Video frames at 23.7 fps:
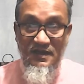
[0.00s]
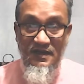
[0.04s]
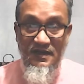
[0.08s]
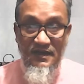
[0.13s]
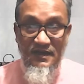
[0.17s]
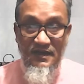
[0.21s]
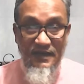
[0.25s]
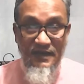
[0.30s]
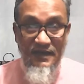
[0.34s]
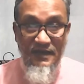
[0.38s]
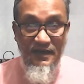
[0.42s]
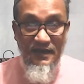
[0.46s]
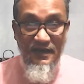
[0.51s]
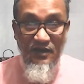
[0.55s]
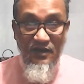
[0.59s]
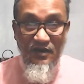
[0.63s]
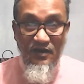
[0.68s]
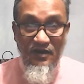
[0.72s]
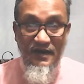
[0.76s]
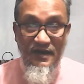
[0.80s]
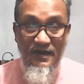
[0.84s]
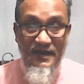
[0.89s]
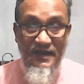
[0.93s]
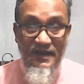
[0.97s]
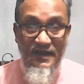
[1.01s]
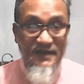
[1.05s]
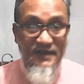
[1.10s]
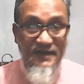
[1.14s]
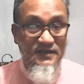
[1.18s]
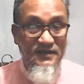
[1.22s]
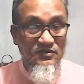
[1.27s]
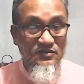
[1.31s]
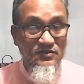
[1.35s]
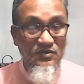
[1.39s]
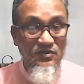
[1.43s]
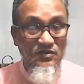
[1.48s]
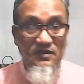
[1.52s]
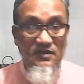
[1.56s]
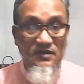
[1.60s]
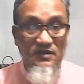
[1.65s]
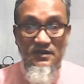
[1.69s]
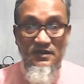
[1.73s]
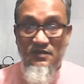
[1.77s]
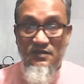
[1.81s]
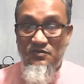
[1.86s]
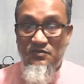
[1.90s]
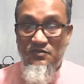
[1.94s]
a or an is not
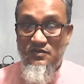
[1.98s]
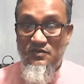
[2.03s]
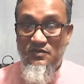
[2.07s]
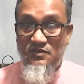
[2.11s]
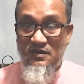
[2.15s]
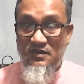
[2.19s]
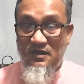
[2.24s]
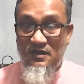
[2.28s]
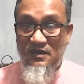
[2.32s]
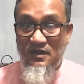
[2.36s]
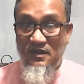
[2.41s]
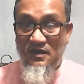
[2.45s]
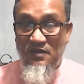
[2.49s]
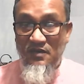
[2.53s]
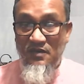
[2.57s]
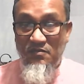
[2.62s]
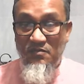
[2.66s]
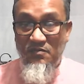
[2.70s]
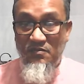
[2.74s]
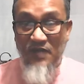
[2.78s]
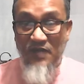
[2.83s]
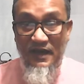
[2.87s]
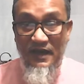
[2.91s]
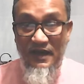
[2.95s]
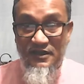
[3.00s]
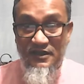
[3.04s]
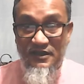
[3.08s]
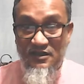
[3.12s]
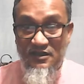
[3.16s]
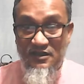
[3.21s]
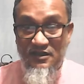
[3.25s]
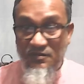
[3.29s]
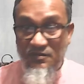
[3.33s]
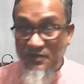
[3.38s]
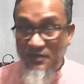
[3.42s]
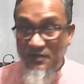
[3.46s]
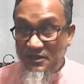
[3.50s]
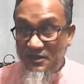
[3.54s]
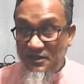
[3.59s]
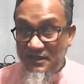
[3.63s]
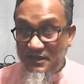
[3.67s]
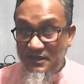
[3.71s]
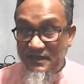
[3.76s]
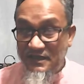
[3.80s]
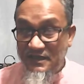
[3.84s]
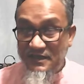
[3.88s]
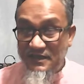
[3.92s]
used. By
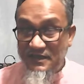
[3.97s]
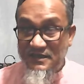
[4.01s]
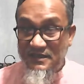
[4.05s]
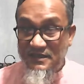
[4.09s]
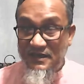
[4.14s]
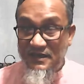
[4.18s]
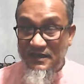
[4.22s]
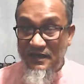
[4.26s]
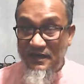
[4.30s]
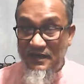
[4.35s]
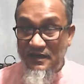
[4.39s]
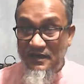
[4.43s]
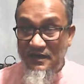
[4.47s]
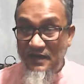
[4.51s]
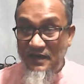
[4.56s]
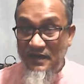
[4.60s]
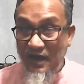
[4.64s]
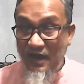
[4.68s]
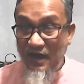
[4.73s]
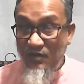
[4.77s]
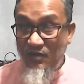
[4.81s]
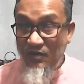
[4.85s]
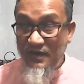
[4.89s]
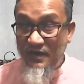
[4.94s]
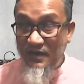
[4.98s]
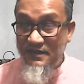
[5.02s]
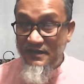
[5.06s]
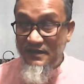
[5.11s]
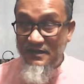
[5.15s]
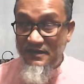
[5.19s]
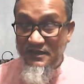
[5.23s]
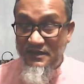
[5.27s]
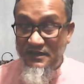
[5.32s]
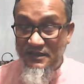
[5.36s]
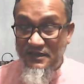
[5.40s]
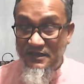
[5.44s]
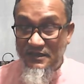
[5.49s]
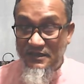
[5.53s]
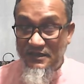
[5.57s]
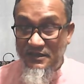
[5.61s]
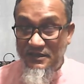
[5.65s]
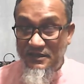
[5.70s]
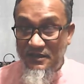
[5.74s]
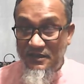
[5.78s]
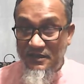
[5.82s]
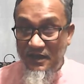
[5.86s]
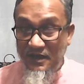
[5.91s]
defeating, it's a noun, it's a
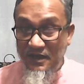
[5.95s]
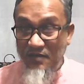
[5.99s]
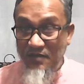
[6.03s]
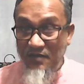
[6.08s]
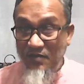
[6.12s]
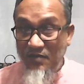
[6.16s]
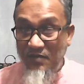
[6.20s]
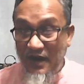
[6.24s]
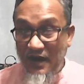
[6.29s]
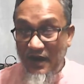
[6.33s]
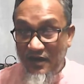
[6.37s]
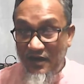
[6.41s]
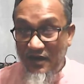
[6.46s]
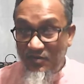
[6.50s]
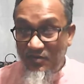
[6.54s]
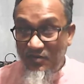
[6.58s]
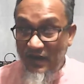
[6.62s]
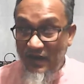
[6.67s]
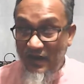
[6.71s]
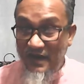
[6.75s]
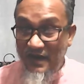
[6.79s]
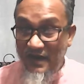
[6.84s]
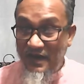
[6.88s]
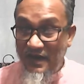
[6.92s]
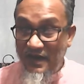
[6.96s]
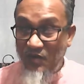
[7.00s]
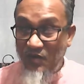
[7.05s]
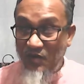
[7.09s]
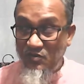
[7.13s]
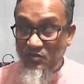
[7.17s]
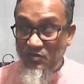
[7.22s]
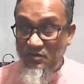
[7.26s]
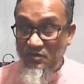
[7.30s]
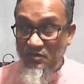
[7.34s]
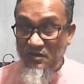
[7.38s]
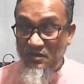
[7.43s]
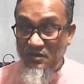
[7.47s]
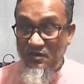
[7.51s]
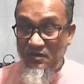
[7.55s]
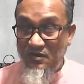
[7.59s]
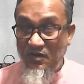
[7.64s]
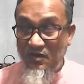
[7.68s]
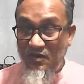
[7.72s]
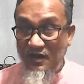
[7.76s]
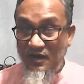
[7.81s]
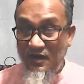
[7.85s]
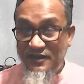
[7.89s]
verbal noun or